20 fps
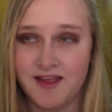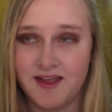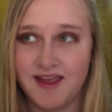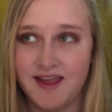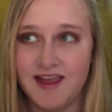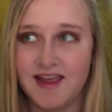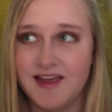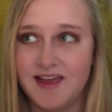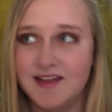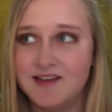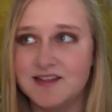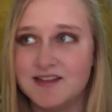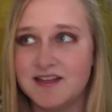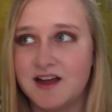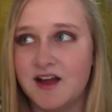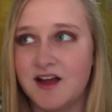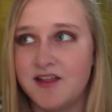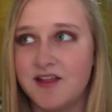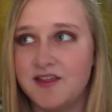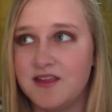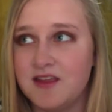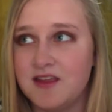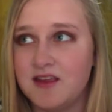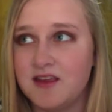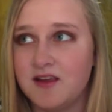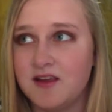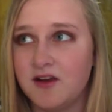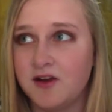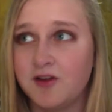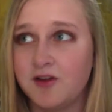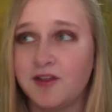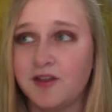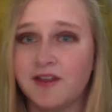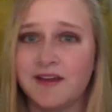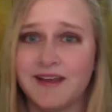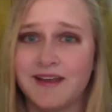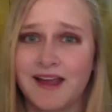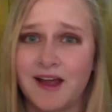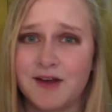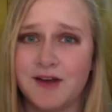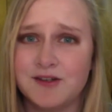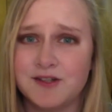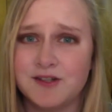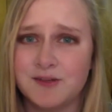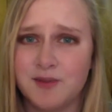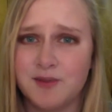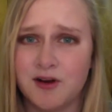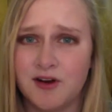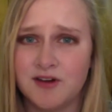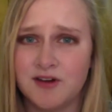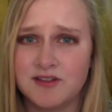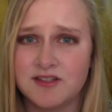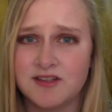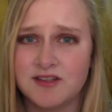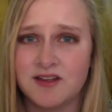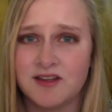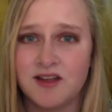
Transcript: and on the Earth-like counterpart,